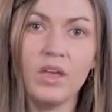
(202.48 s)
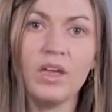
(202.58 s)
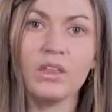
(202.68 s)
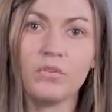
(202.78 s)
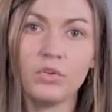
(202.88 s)

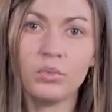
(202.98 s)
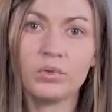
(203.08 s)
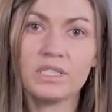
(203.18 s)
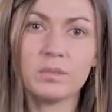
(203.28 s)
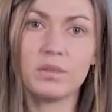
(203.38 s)
The 4
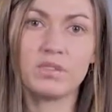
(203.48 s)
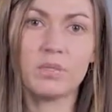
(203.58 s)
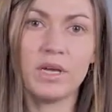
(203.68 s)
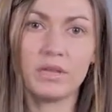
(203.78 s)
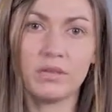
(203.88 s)
principles of
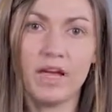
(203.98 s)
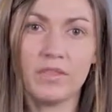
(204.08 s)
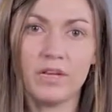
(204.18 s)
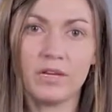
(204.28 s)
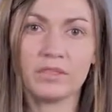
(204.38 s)
medical
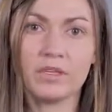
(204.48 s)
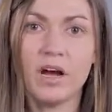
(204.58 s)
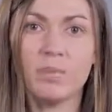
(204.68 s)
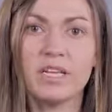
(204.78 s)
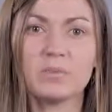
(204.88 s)
ethics
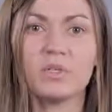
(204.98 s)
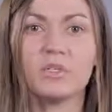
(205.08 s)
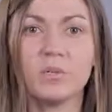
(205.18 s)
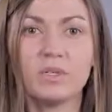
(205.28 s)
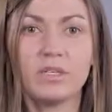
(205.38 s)
are based
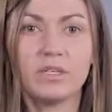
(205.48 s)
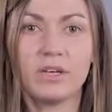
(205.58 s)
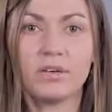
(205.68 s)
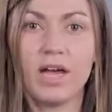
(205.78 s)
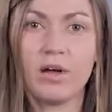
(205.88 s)
predominantly
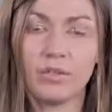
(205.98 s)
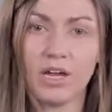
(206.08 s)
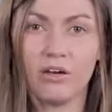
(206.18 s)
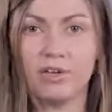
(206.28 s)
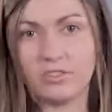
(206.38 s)
on
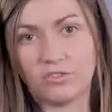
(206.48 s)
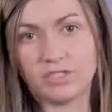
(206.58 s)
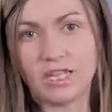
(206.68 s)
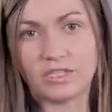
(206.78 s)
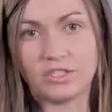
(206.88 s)
healthcare and its
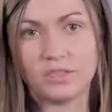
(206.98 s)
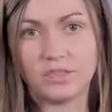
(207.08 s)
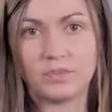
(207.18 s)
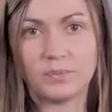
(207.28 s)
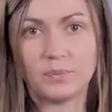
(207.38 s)

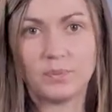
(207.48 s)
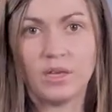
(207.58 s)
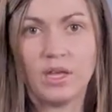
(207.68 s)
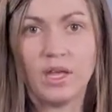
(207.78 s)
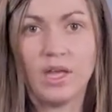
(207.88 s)
transactions,
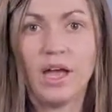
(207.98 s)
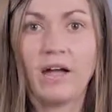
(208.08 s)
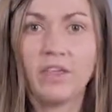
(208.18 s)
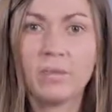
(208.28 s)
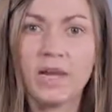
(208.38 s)

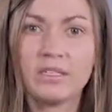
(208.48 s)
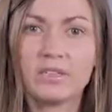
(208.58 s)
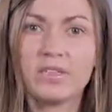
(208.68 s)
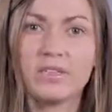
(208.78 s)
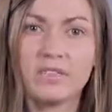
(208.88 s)
and they're
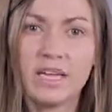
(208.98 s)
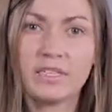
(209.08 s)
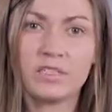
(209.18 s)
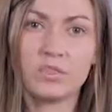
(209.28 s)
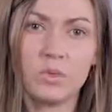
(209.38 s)
based on a
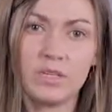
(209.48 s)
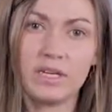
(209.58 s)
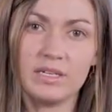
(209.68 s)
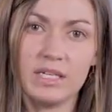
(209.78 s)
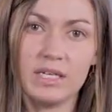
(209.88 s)
statist world
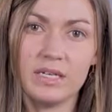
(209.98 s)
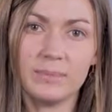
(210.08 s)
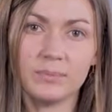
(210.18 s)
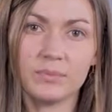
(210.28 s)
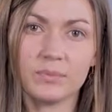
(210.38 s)
idea.
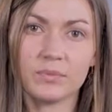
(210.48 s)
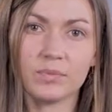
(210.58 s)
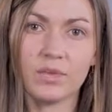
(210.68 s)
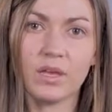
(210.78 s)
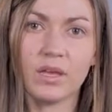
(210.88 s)

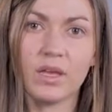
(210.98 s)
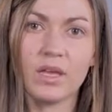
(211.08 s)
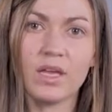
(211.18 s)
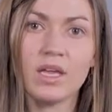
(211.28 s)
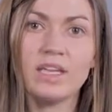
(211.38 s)

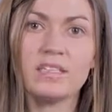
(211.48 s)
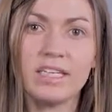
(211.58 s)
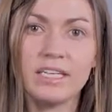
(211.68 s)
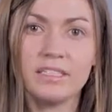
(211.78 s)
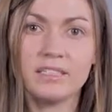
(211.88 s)

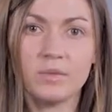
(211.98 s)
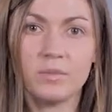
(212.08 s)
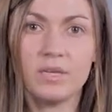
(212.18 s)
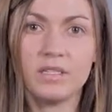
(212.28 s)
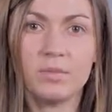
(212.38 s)

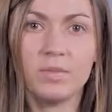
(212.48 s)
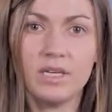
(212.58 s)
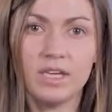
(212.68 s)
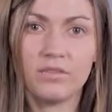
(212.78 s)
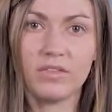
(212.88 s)
Statism is the
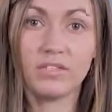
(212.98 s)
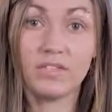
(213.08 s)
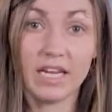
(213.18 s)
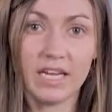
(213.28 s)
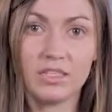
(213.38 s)
belief that the
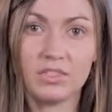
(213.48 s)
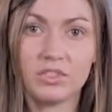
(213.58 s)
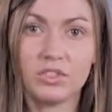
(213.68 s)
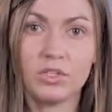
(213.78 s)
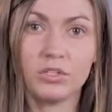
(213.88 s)
state
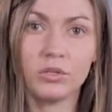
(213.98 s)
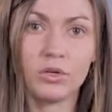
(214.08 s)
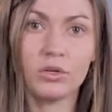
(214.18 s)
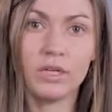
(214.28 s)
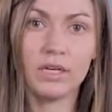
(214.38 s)
should
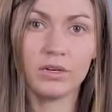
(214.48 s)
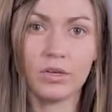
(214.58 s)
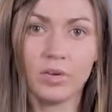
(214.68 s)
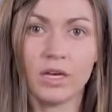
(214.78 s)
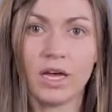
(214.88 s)
control
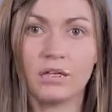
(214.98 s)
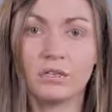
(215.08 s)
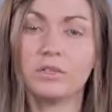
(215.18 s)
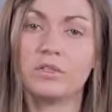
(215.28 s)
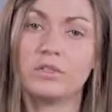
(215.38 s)
economic
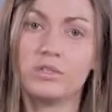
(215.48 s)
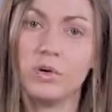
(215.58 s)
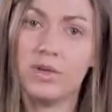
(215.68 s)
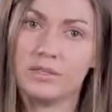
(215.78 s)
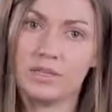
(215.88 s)
and/or social
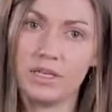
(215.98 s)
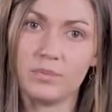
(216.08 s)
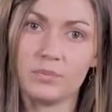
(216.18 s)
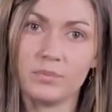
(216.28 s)
policy.